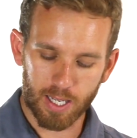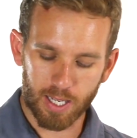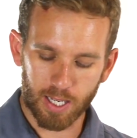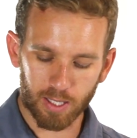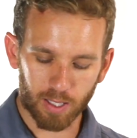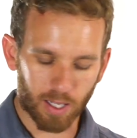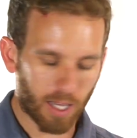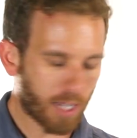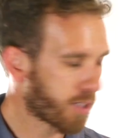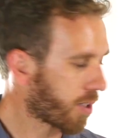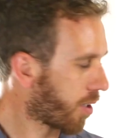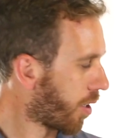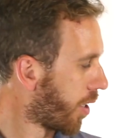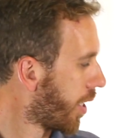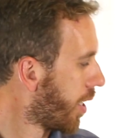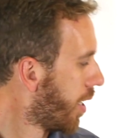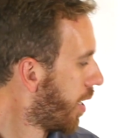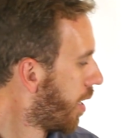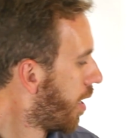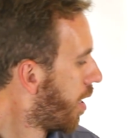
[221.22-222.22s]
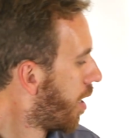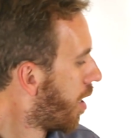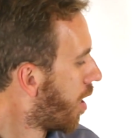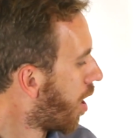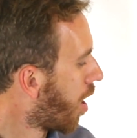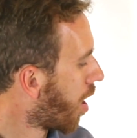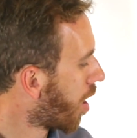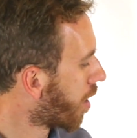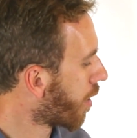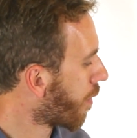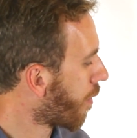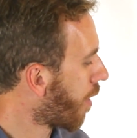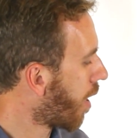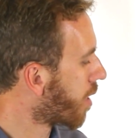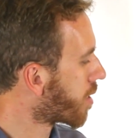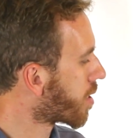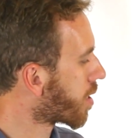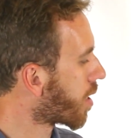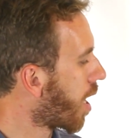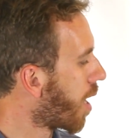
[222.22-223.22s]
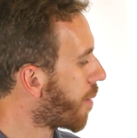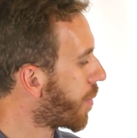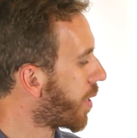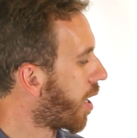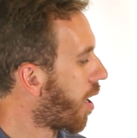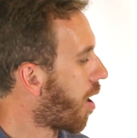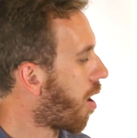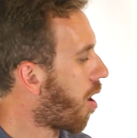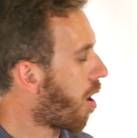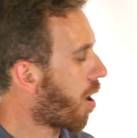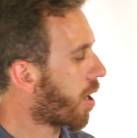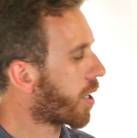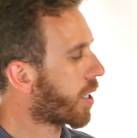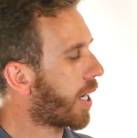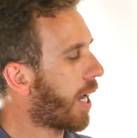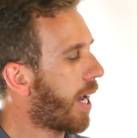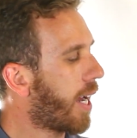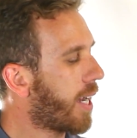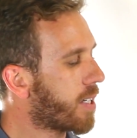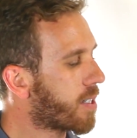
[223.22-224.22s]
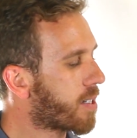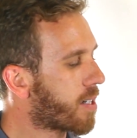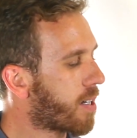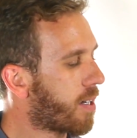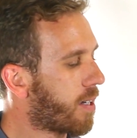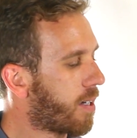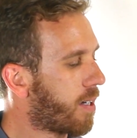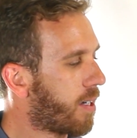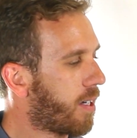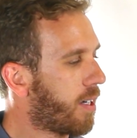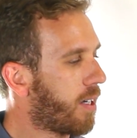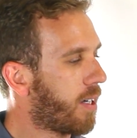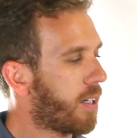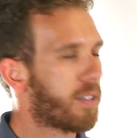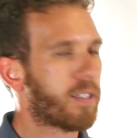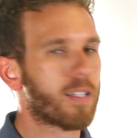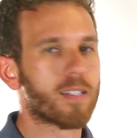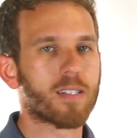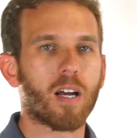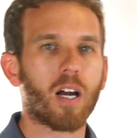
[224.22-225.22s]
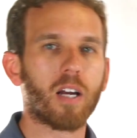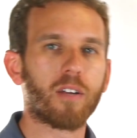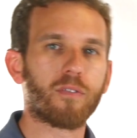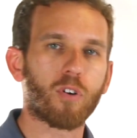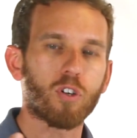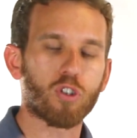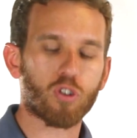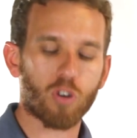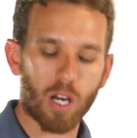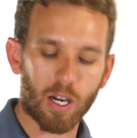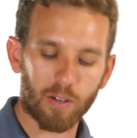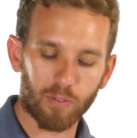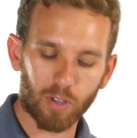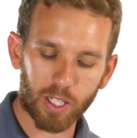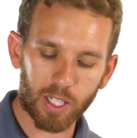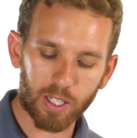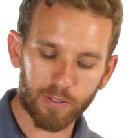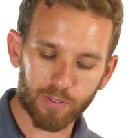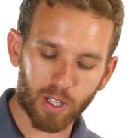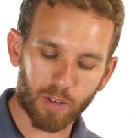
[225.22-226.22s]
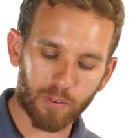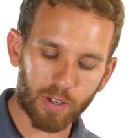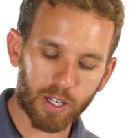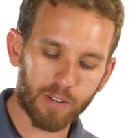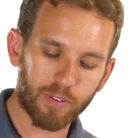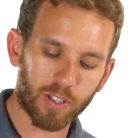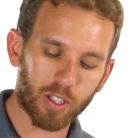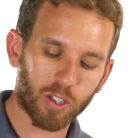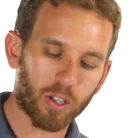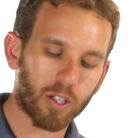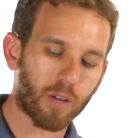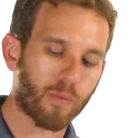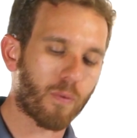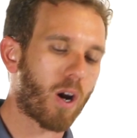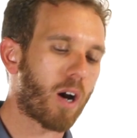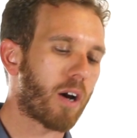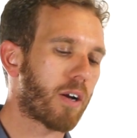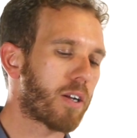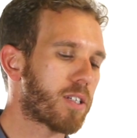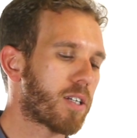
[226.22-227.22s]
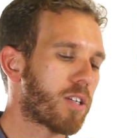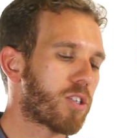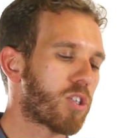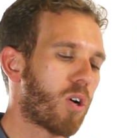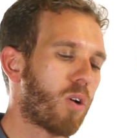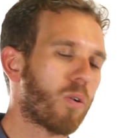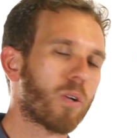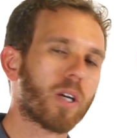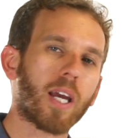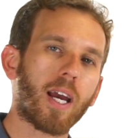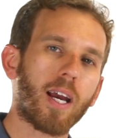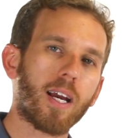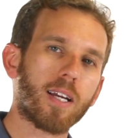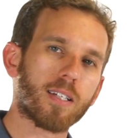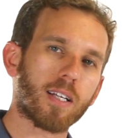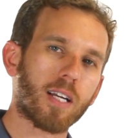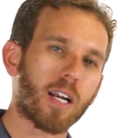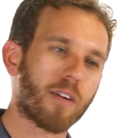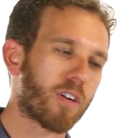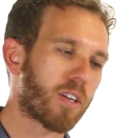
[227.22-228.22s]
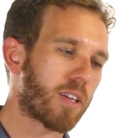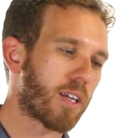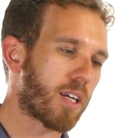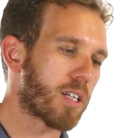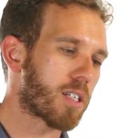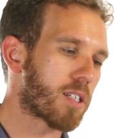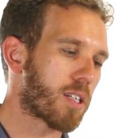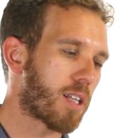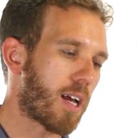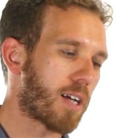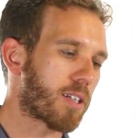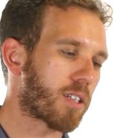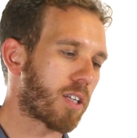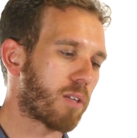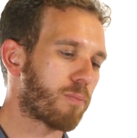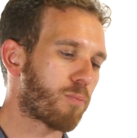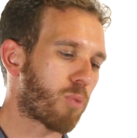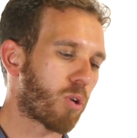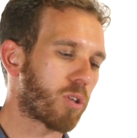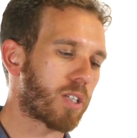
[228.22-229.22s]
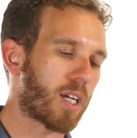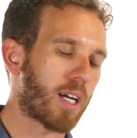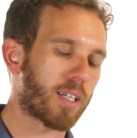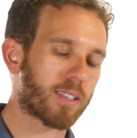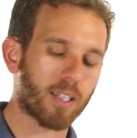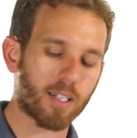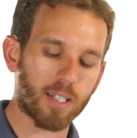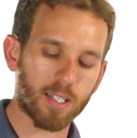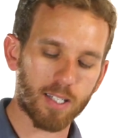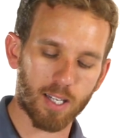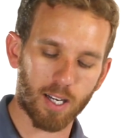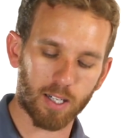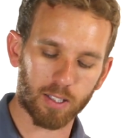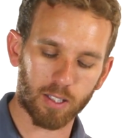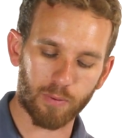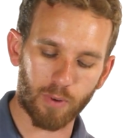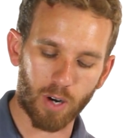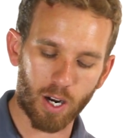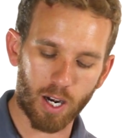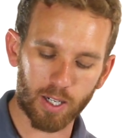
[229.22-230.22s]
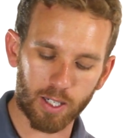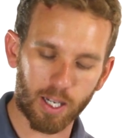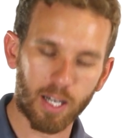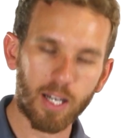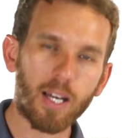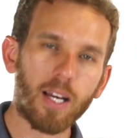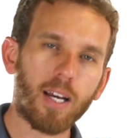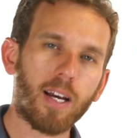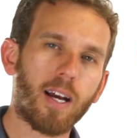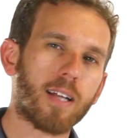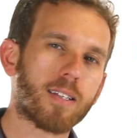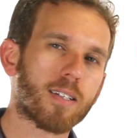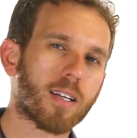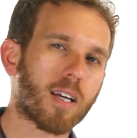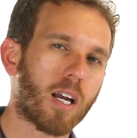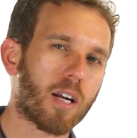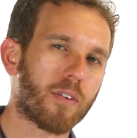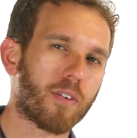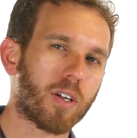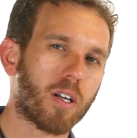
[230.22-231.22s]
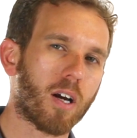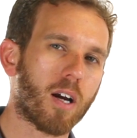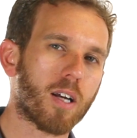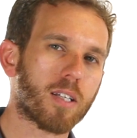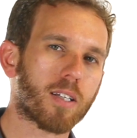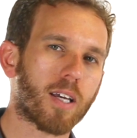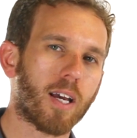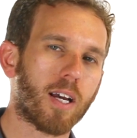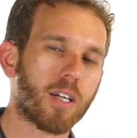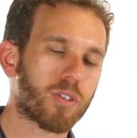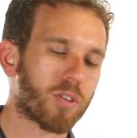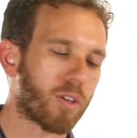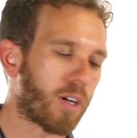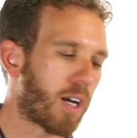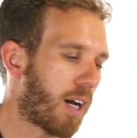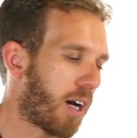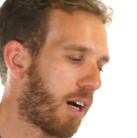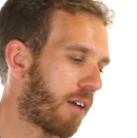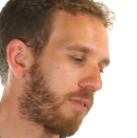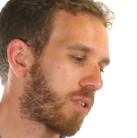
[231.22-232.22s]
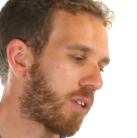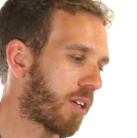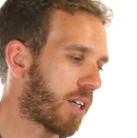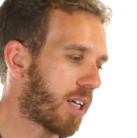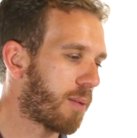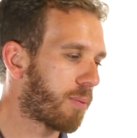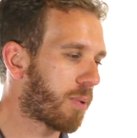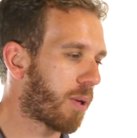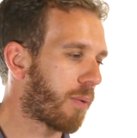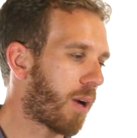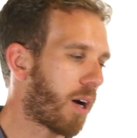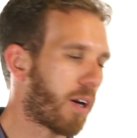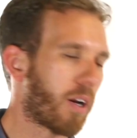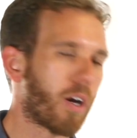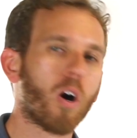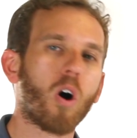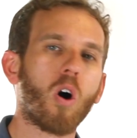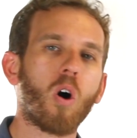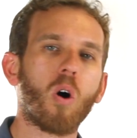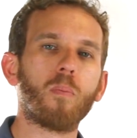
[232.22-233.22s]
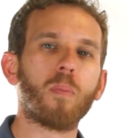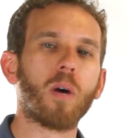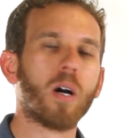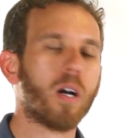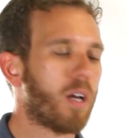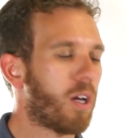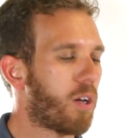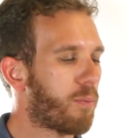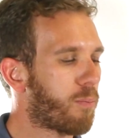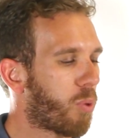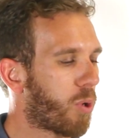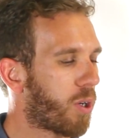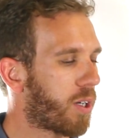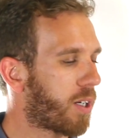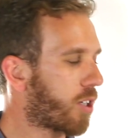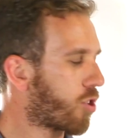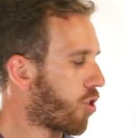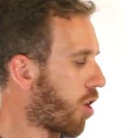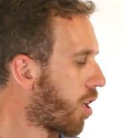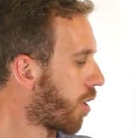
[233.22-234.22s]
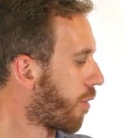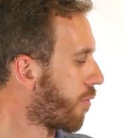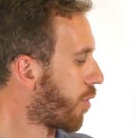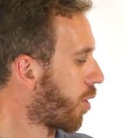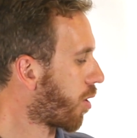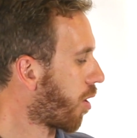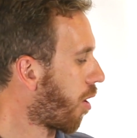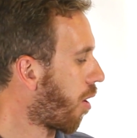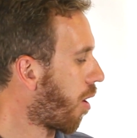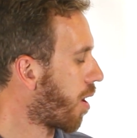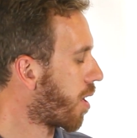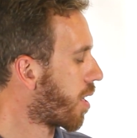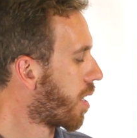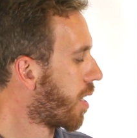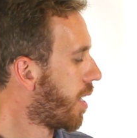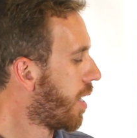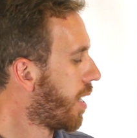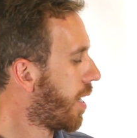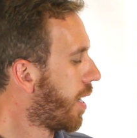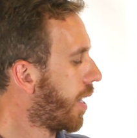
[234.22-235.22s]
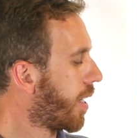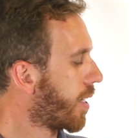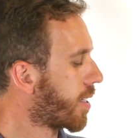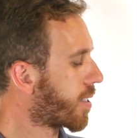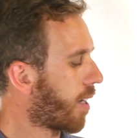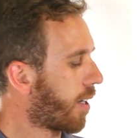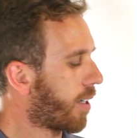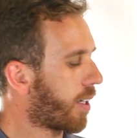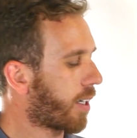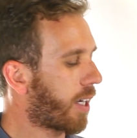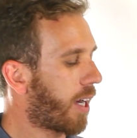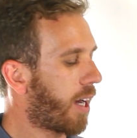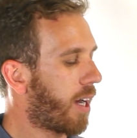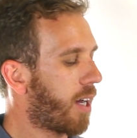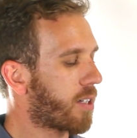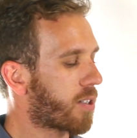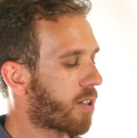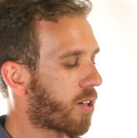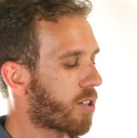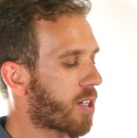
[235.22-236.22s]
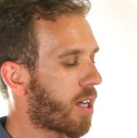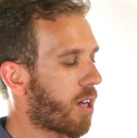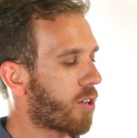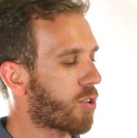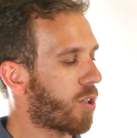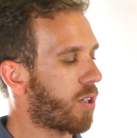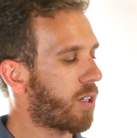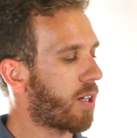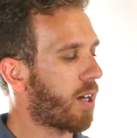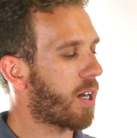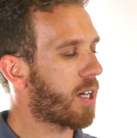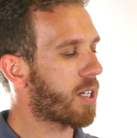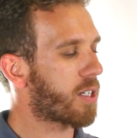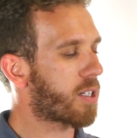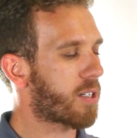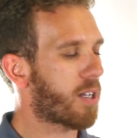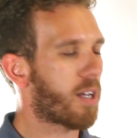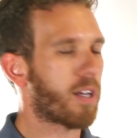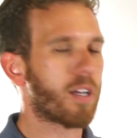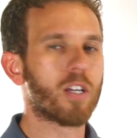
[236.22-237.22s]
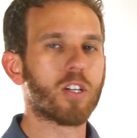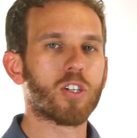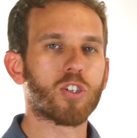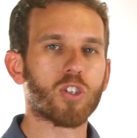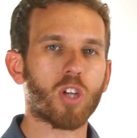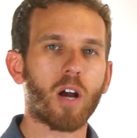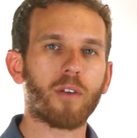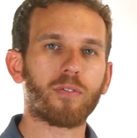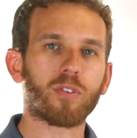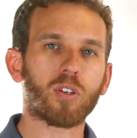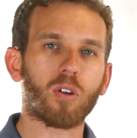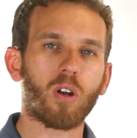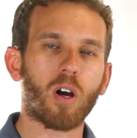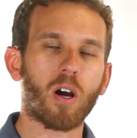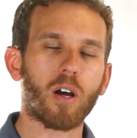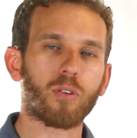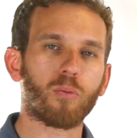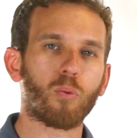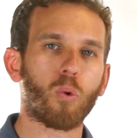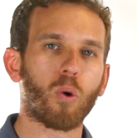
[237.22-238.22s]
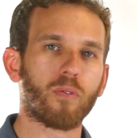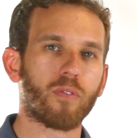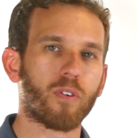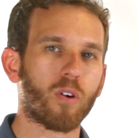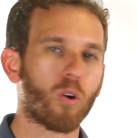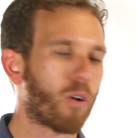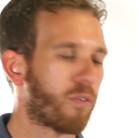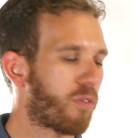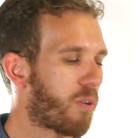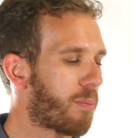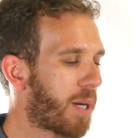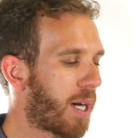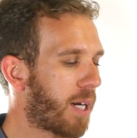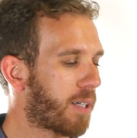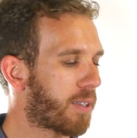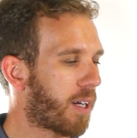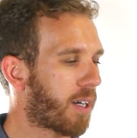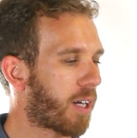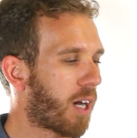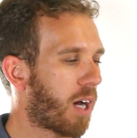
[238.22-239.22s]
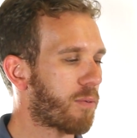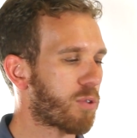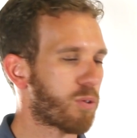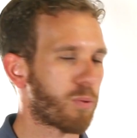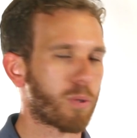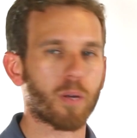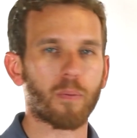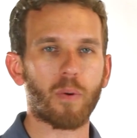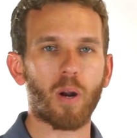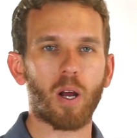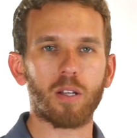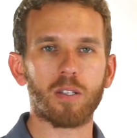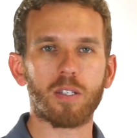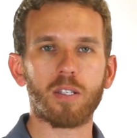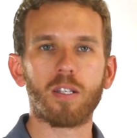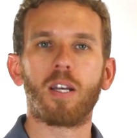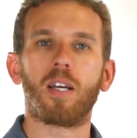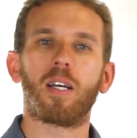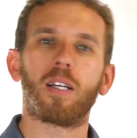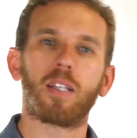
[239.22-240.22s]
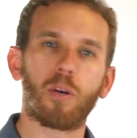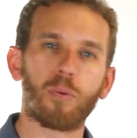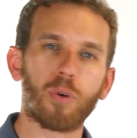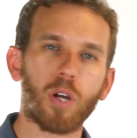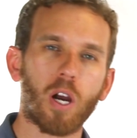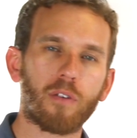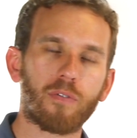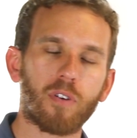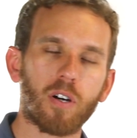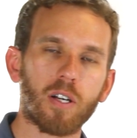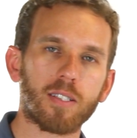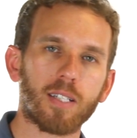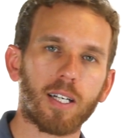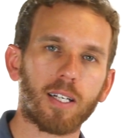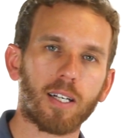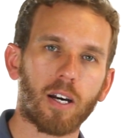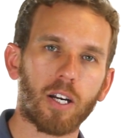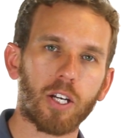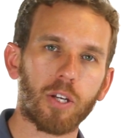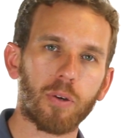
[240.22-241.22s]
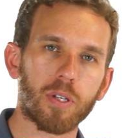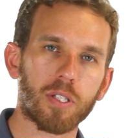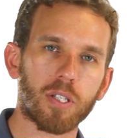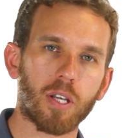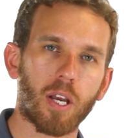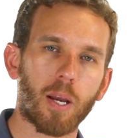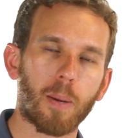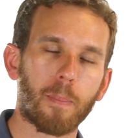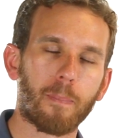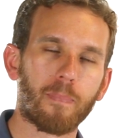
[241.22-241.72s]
And lastly, all of the rods come in a hard case designed for traveling. Even though the rod is its own case and everything is nested, protected inside the rod, that's kind of a nice case to have to keep the rod at home, put in the trunk of your car. And inside the case, there's also a nice soft cloth woven bag that comes with the rods that we offer at Tenkara USA.